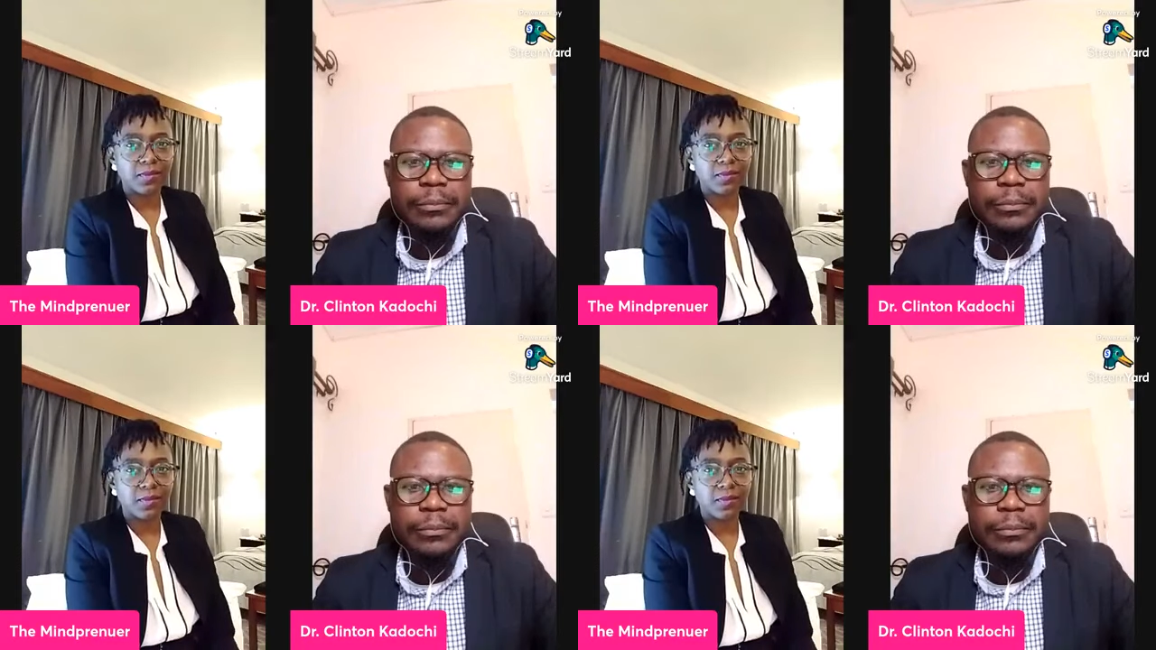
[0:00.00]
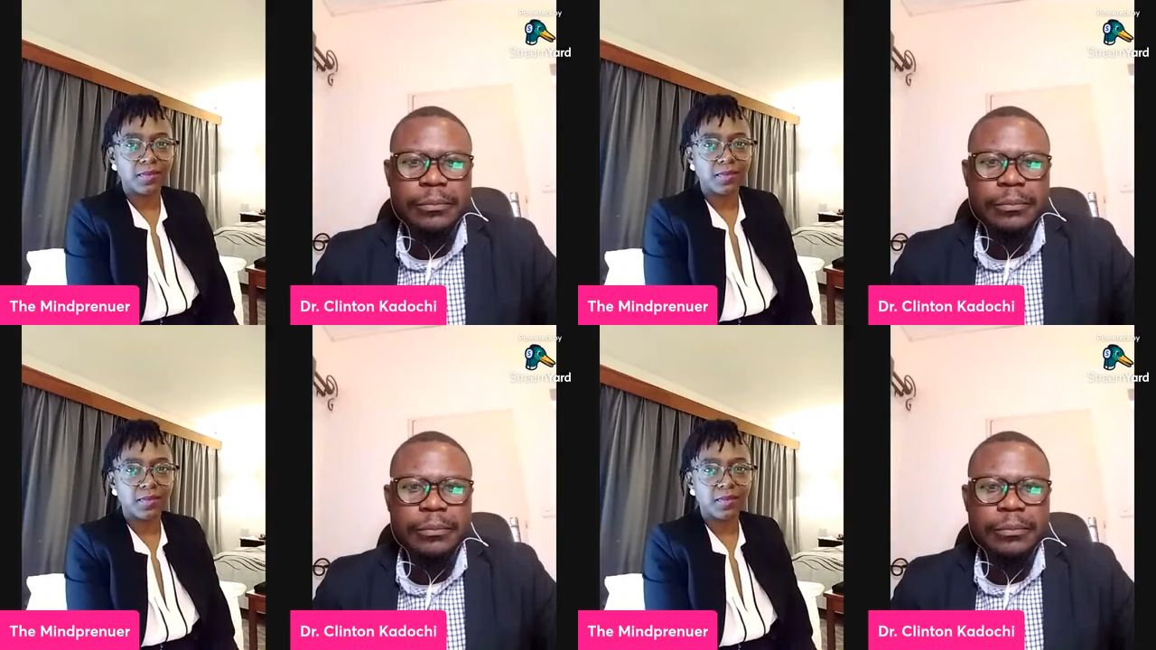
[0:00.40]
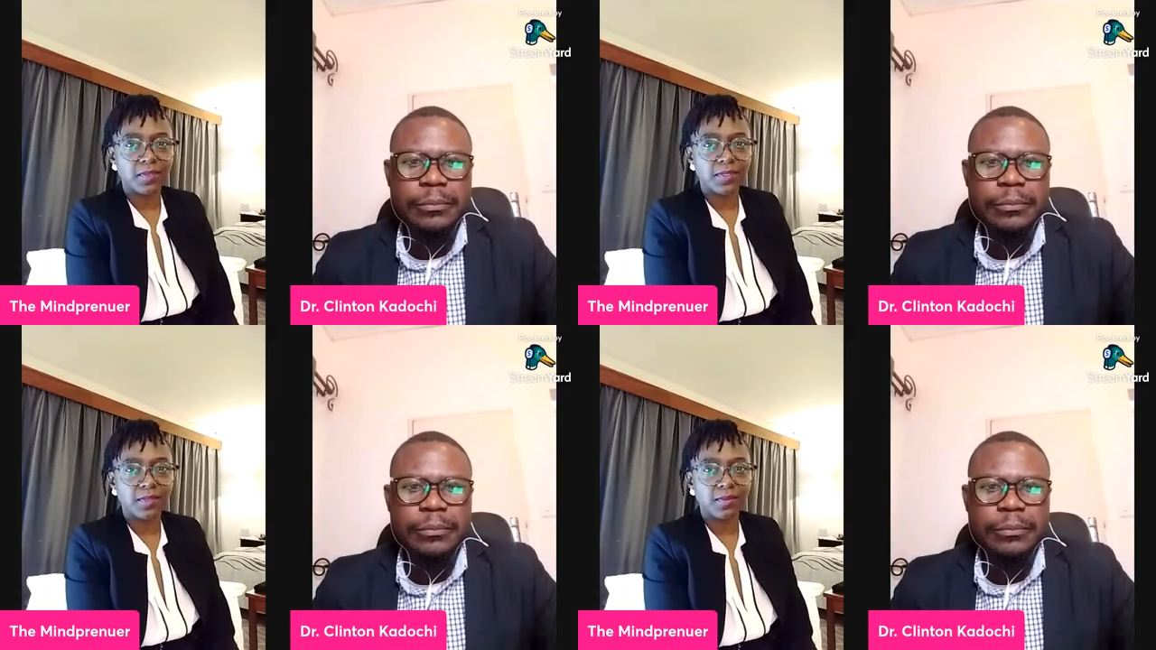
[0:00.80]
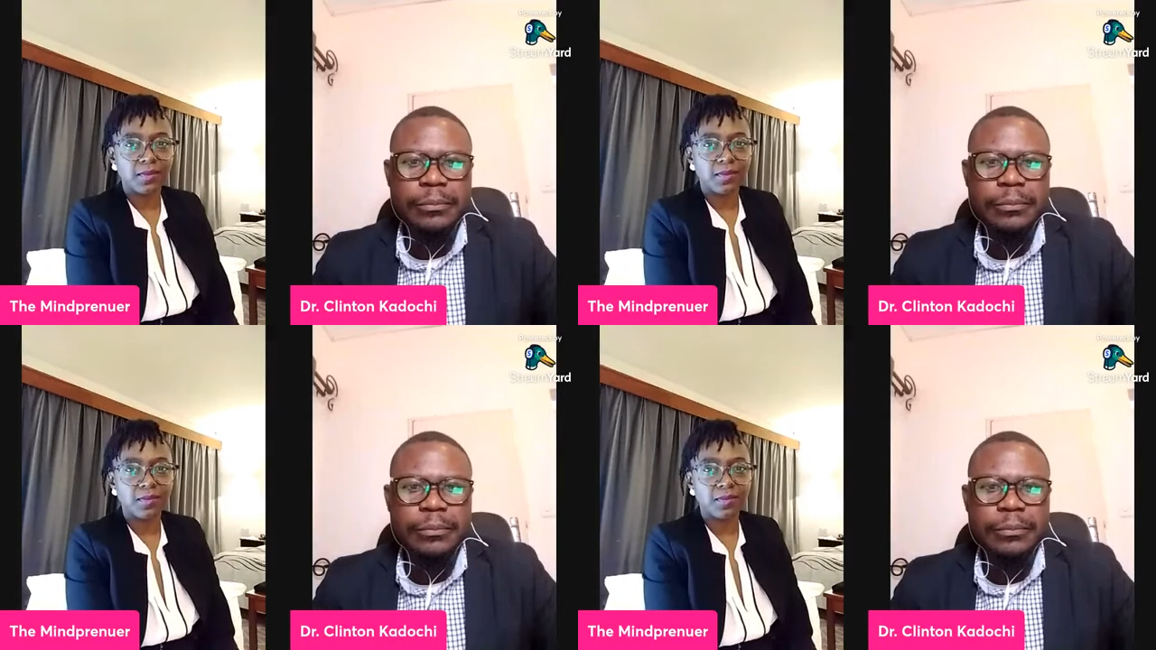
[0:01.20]
Speaker 1: Okay, so
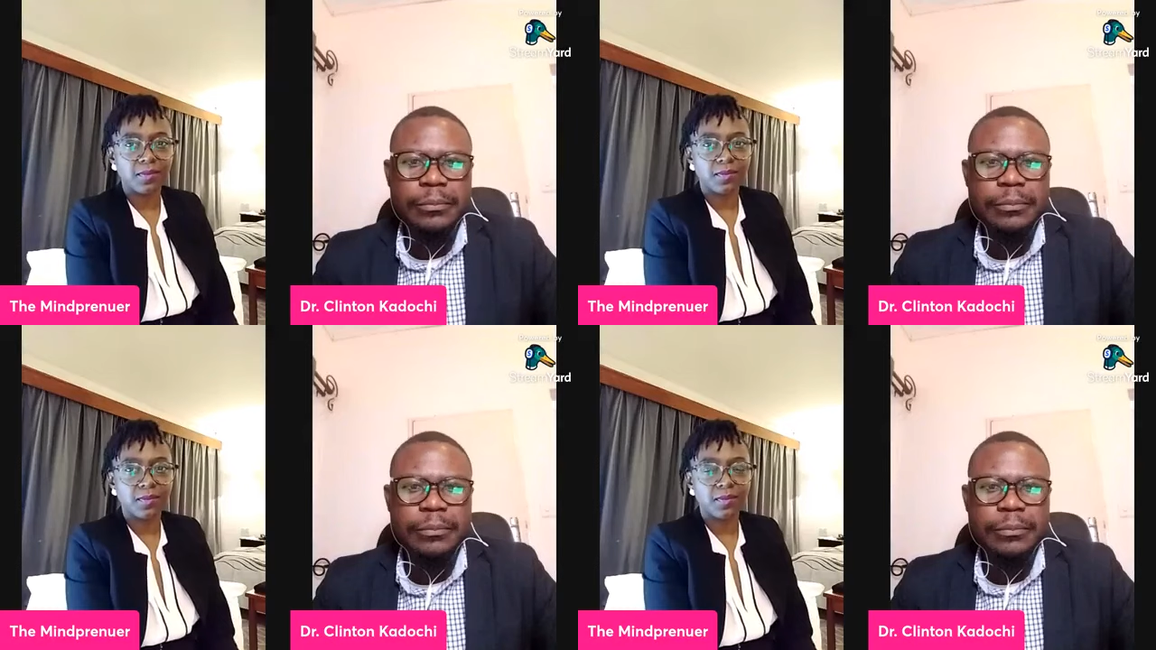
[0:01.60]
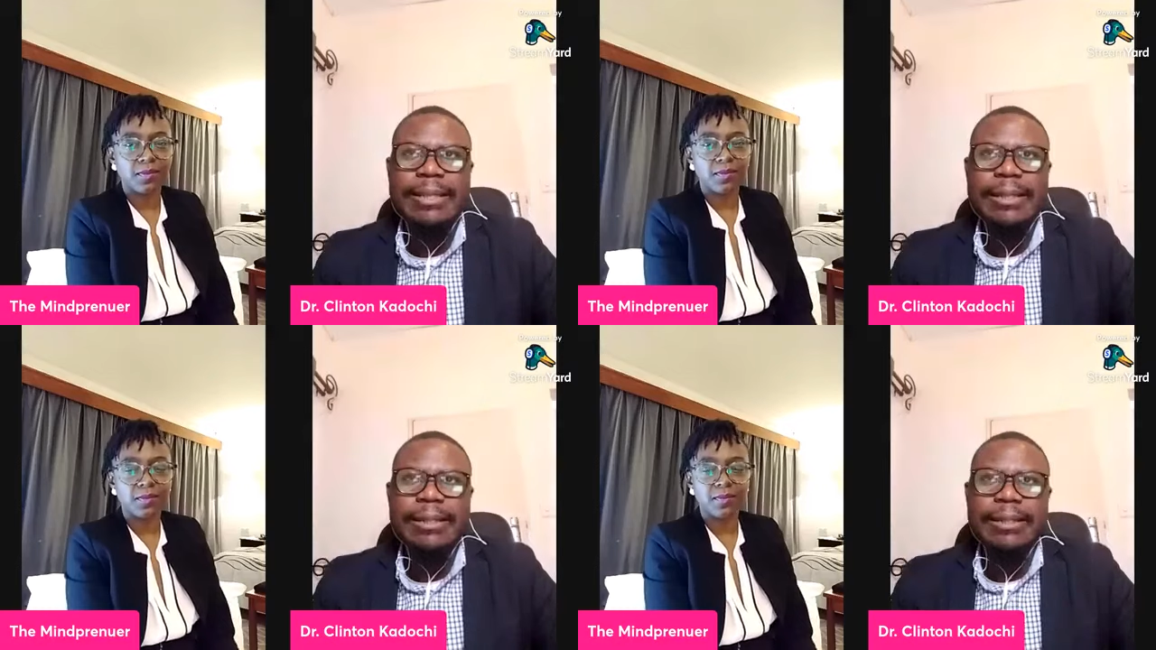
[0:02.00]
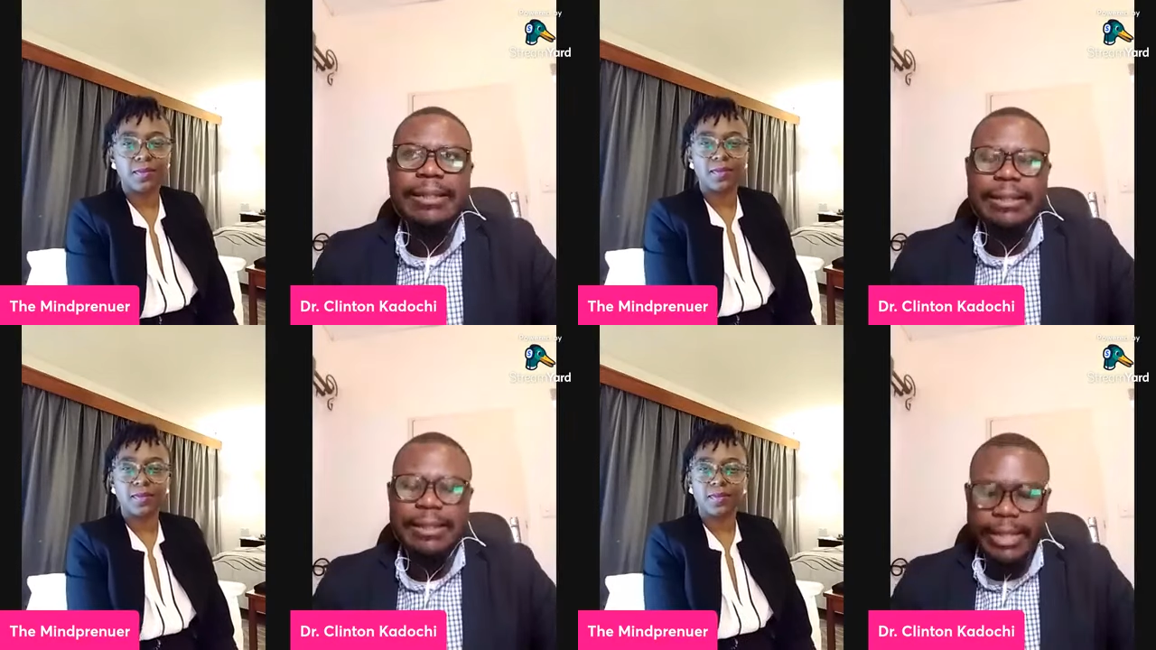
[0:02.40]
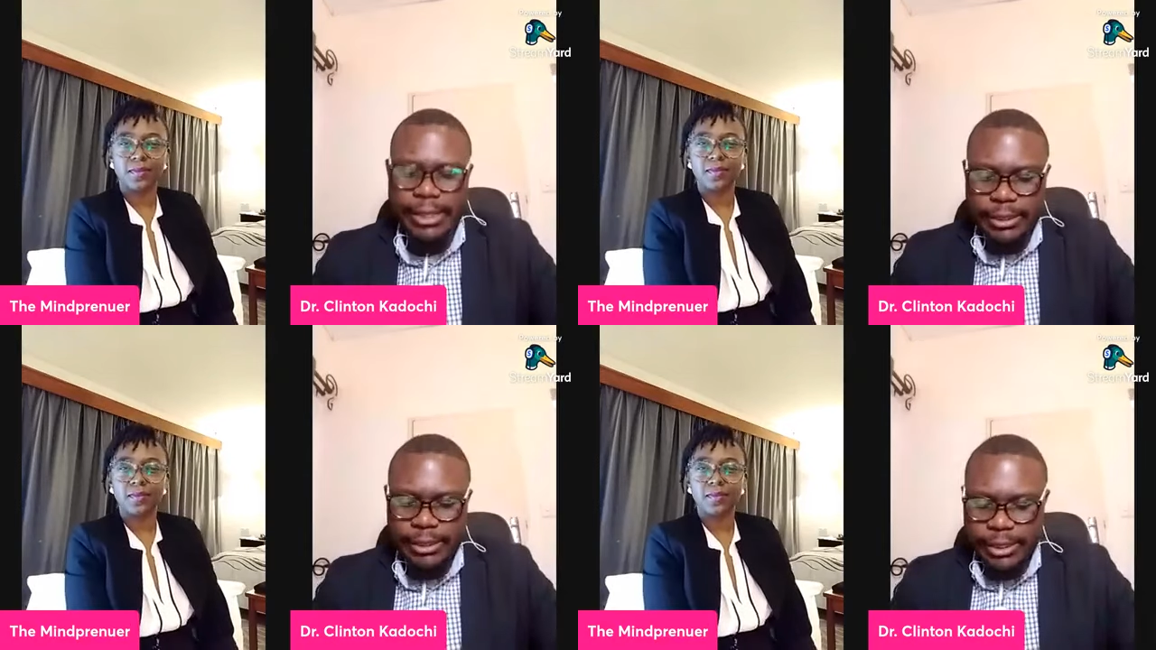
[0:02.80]
I
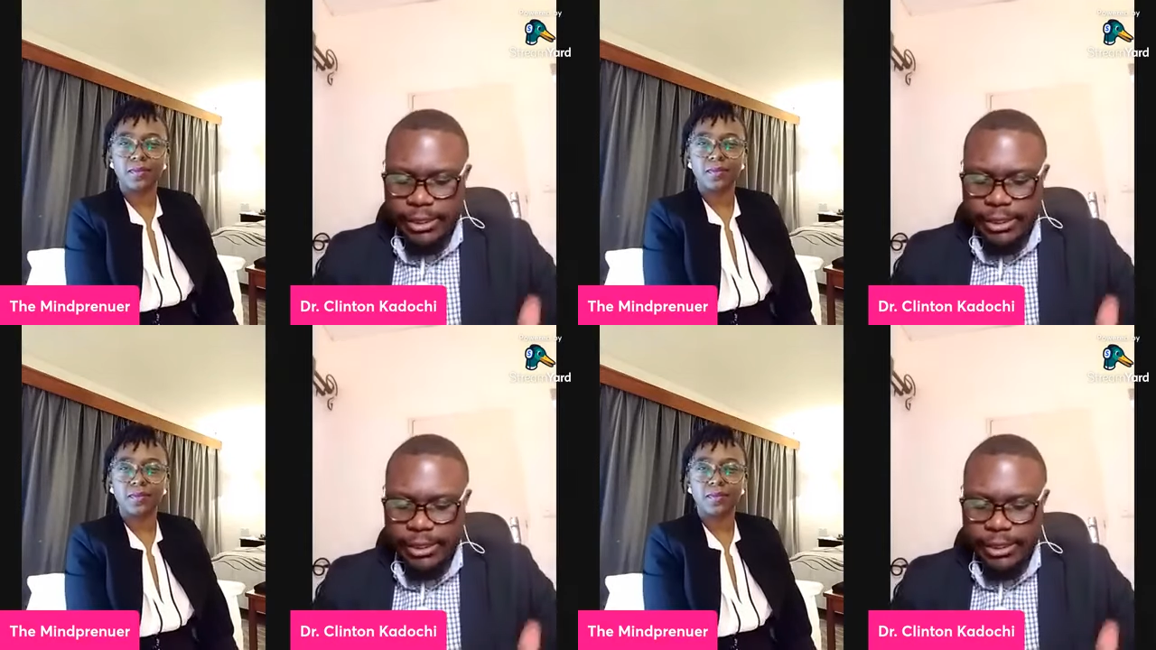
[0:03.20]
think